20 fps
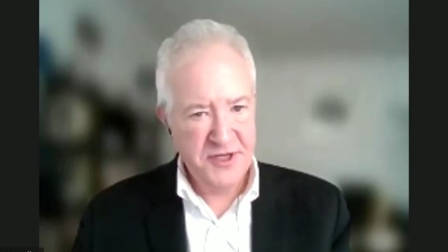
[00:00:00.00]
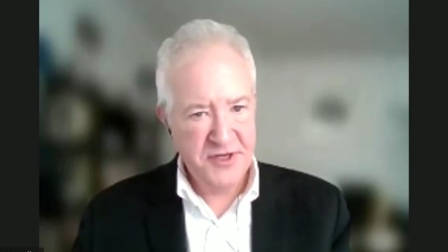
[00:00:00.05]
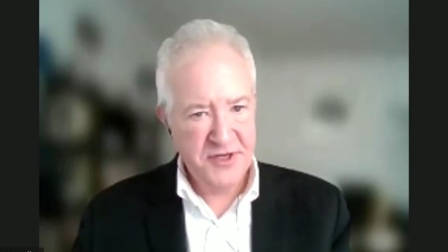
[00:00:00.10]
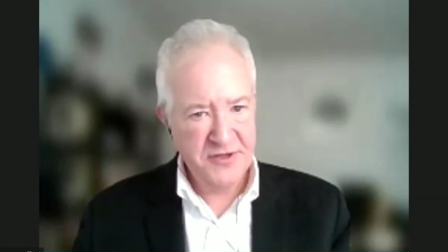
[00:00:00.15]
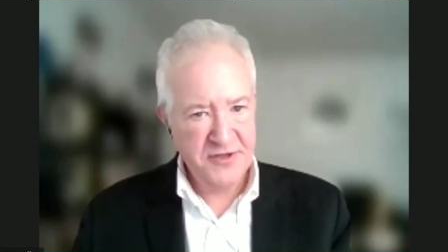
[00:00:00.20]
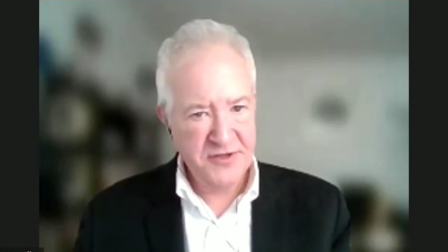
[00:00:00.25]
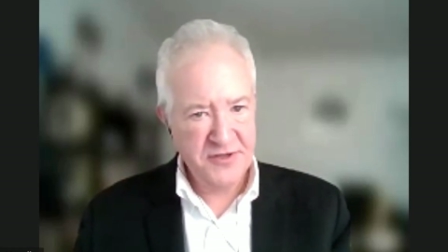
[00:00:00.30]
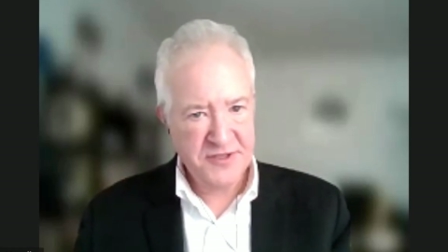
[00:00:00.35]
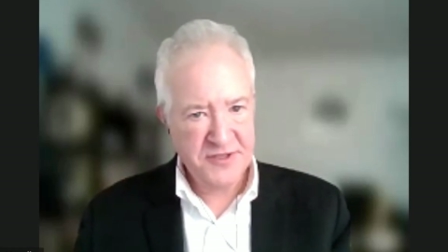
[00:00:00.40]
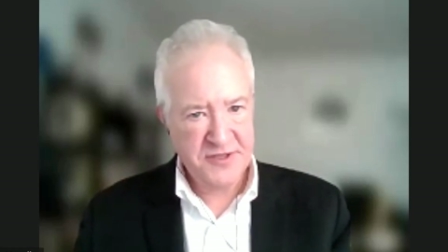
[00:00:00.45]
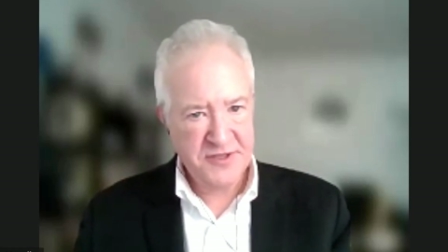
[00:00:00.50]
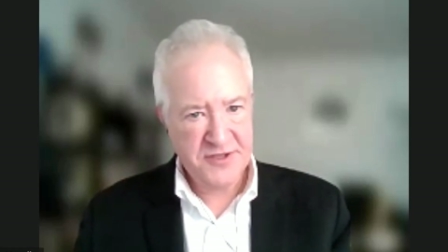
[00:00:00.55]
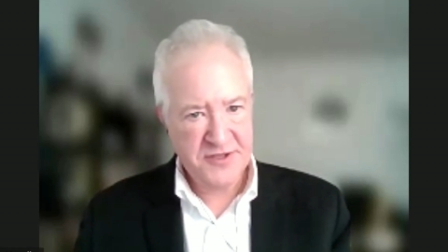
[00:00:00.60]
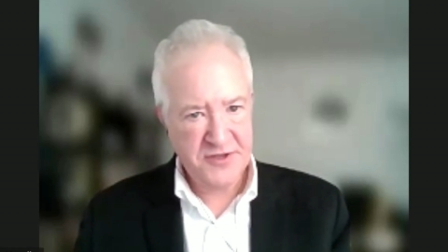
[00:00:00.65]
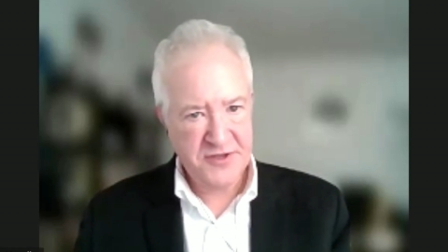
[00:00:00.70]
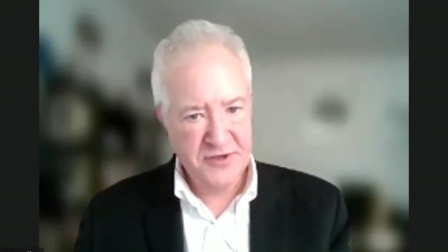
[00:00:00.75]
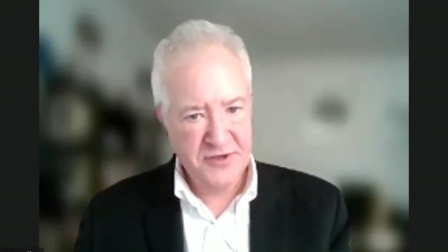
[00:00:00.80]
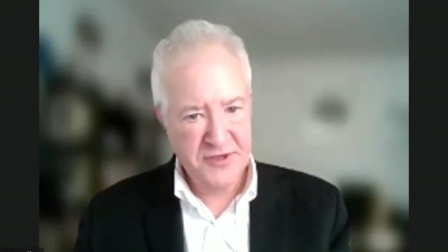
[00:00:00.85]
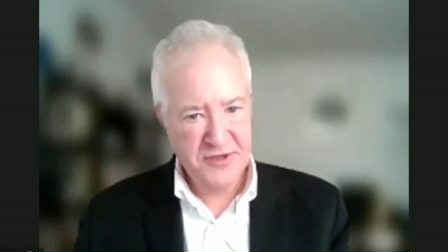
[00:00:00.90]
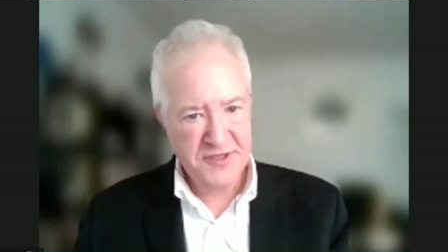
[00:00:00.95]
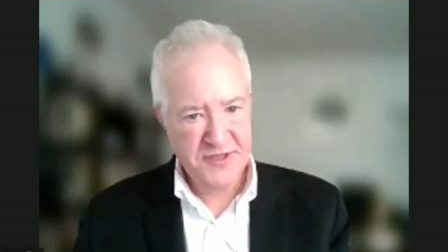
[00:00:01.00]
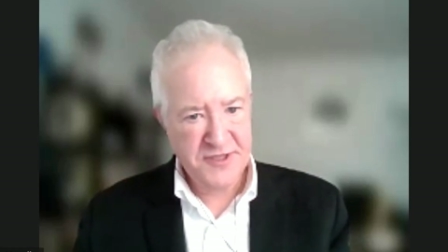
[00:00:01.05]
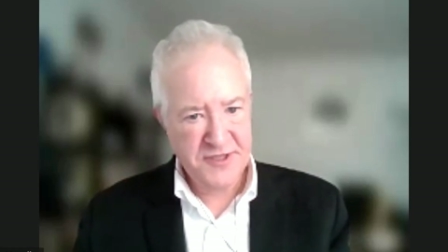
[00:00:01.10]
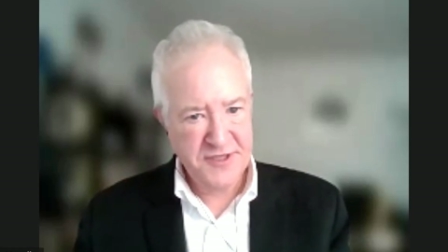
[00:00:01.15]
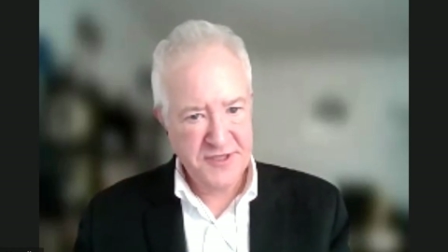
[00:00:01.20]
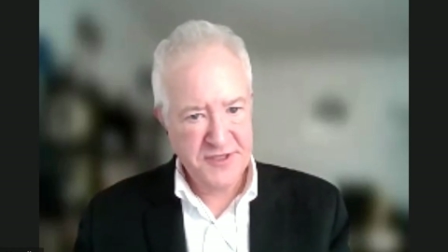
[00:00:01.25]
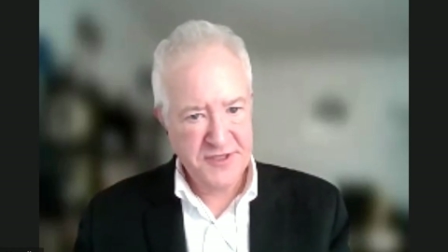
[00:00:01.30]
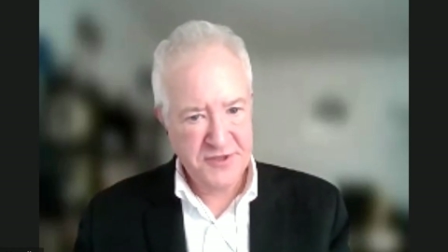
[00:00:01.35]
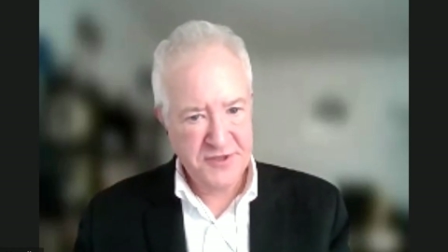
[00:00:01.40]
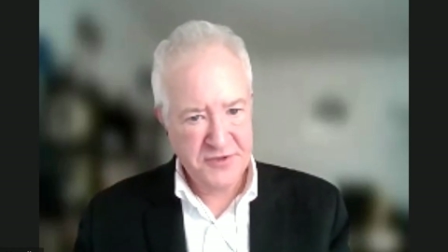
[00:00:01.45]
and years to turn this
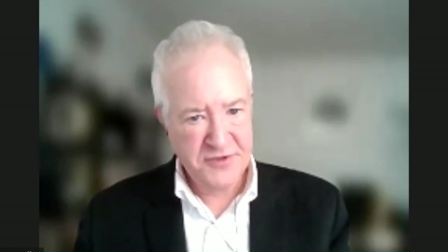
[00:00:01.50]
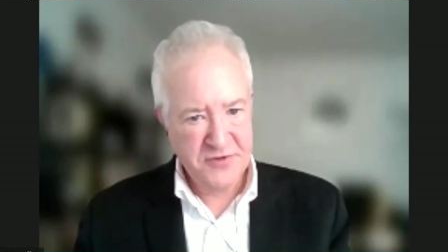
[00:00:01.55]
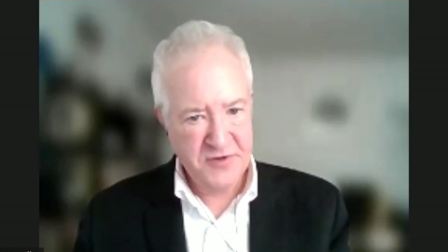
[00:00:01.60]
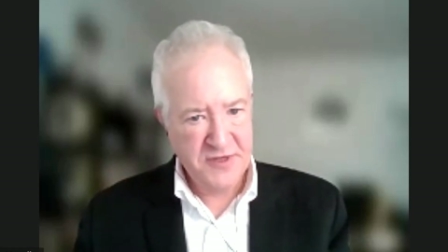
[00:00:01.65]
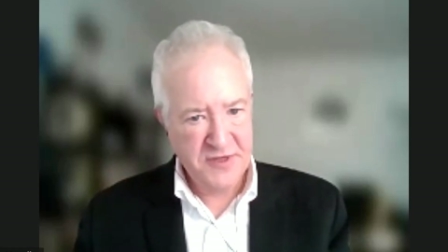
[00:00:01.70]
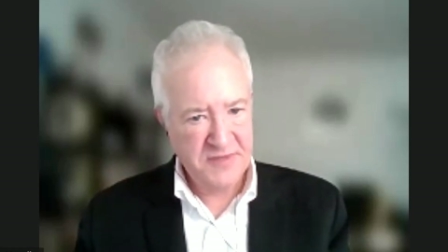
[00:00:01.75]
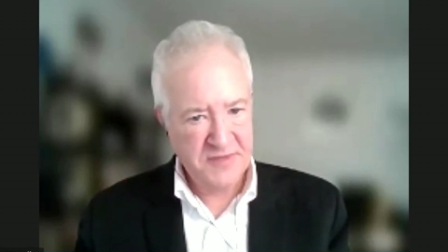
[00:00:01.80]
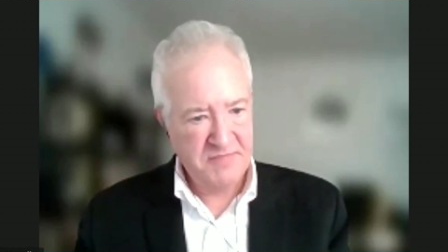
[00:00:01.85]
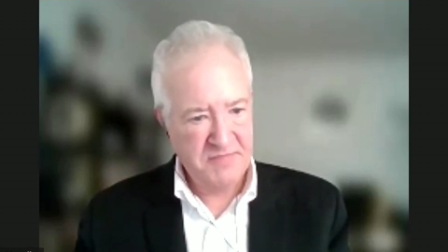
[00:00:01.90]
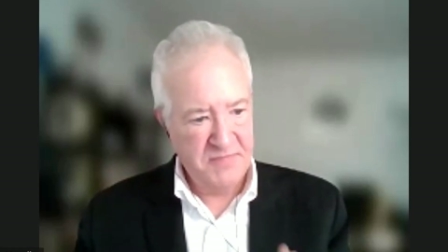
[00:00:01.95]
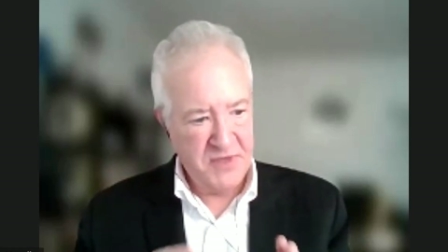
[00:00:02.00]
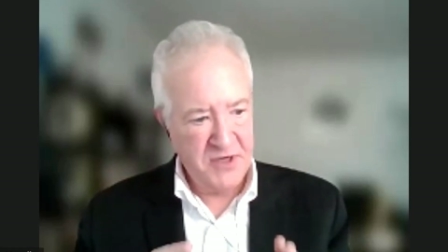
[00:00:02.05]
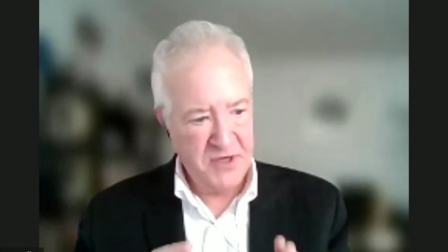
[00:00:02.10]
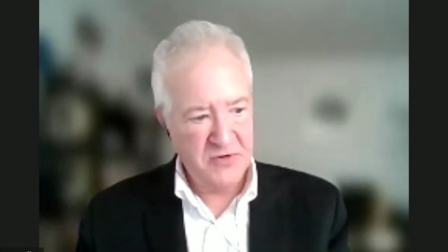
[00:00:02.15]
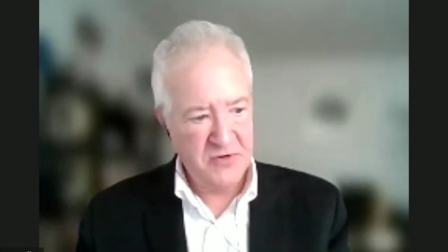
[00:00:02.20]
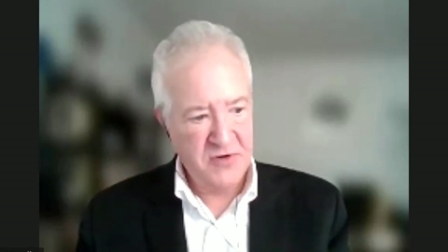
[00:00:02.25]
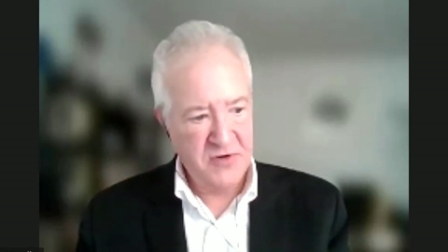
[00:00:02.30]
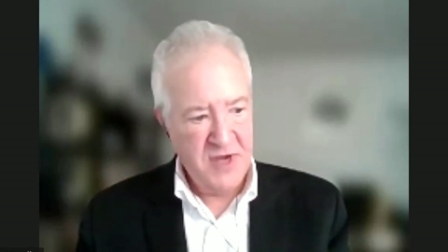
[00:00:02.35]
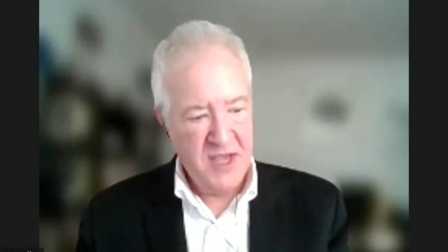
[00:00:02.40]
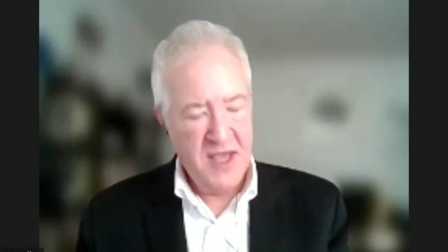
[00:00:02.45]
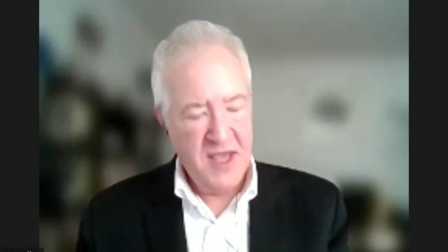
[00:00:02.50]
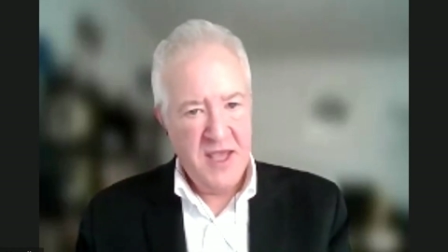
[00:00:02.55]
into, a, you know,